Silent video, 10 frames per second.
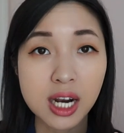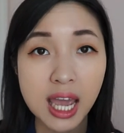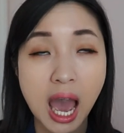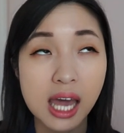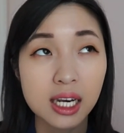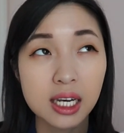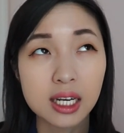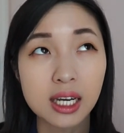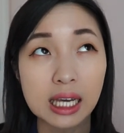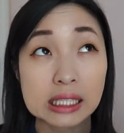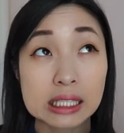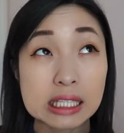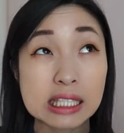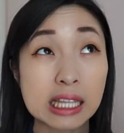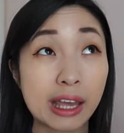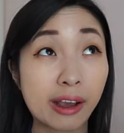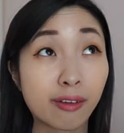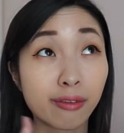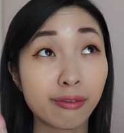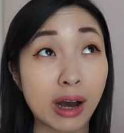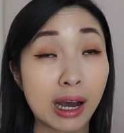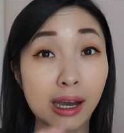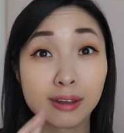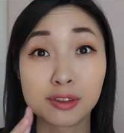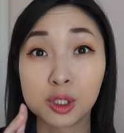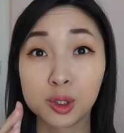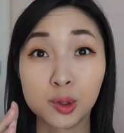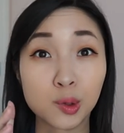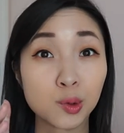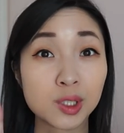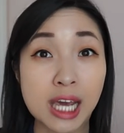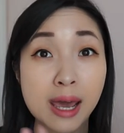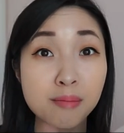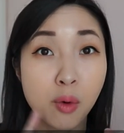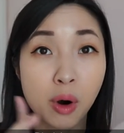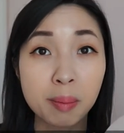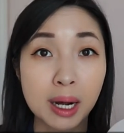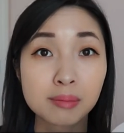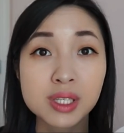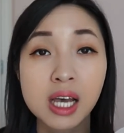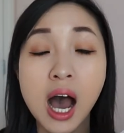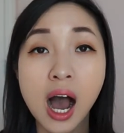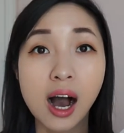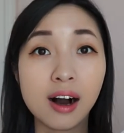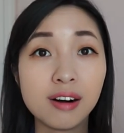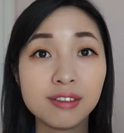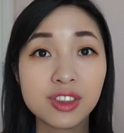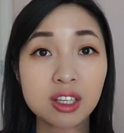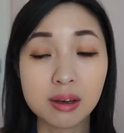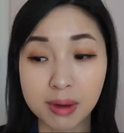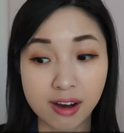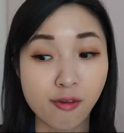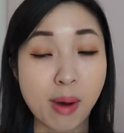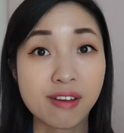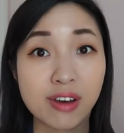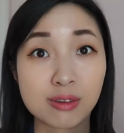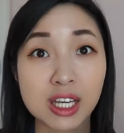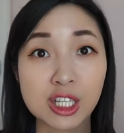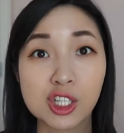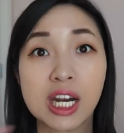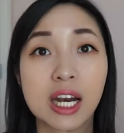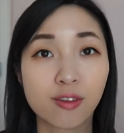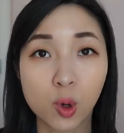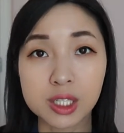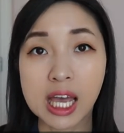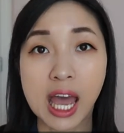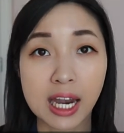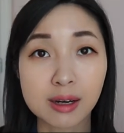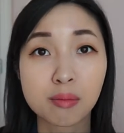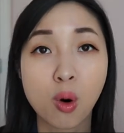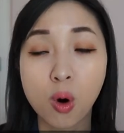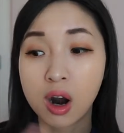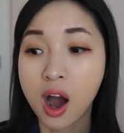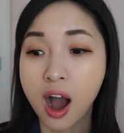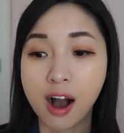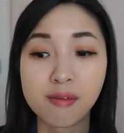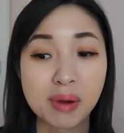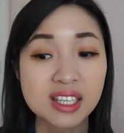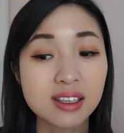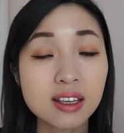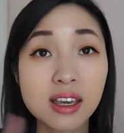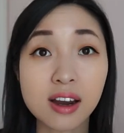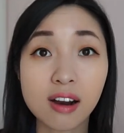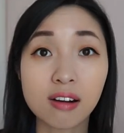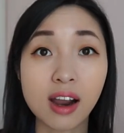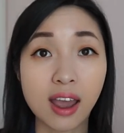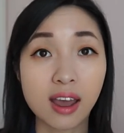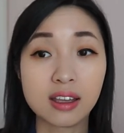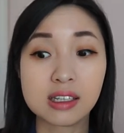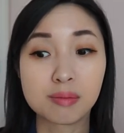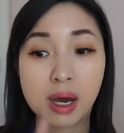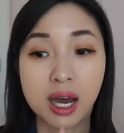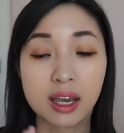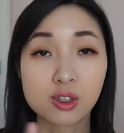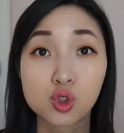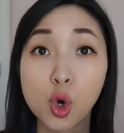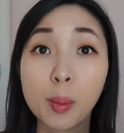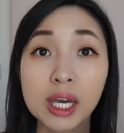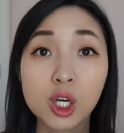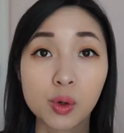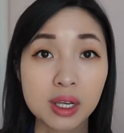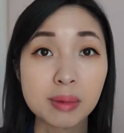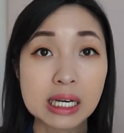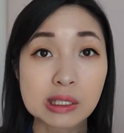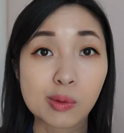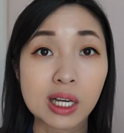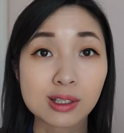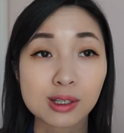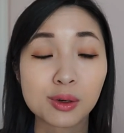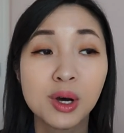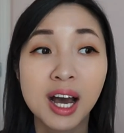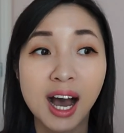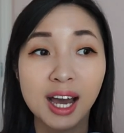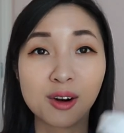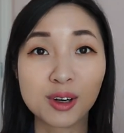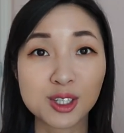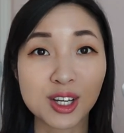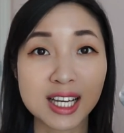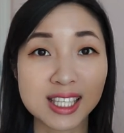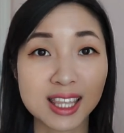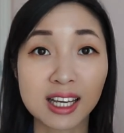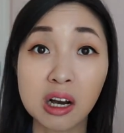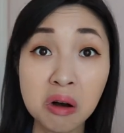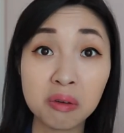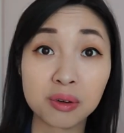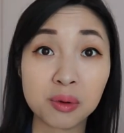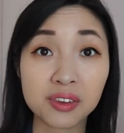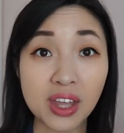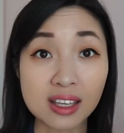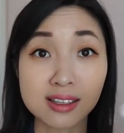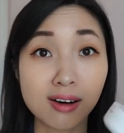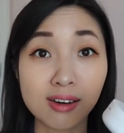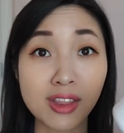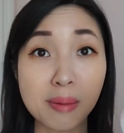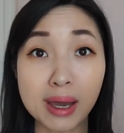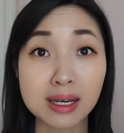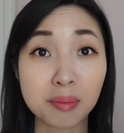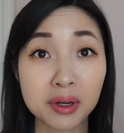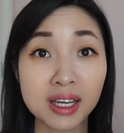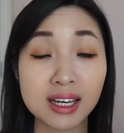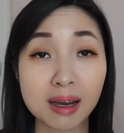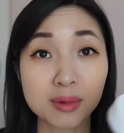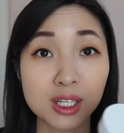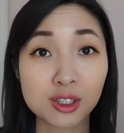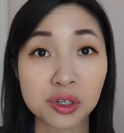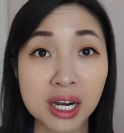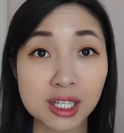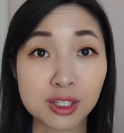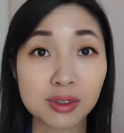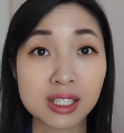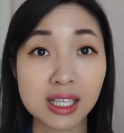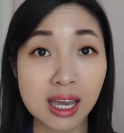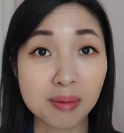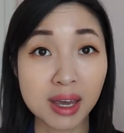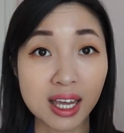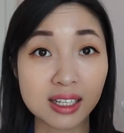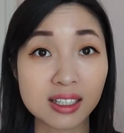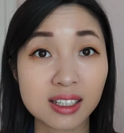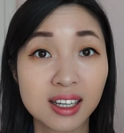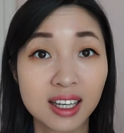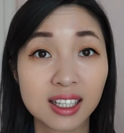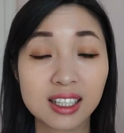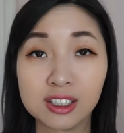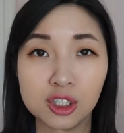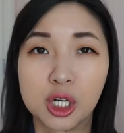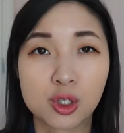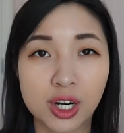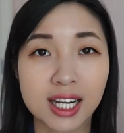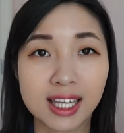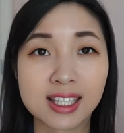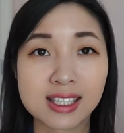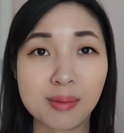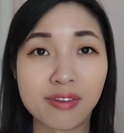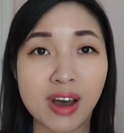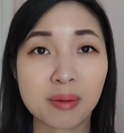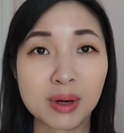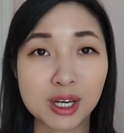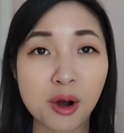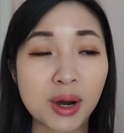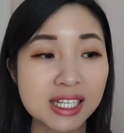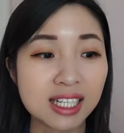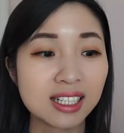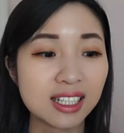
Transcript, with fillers: I added in at least like five to ten more pumps of, the, of my foundation. And of course I added more of my skin skincare and my strobing cream as well. So I don't want you guys to think, oh, well, that's all that Mandy put in, I'm gonna try to do the same and, you know, try to get the same effect. But no, I didn't.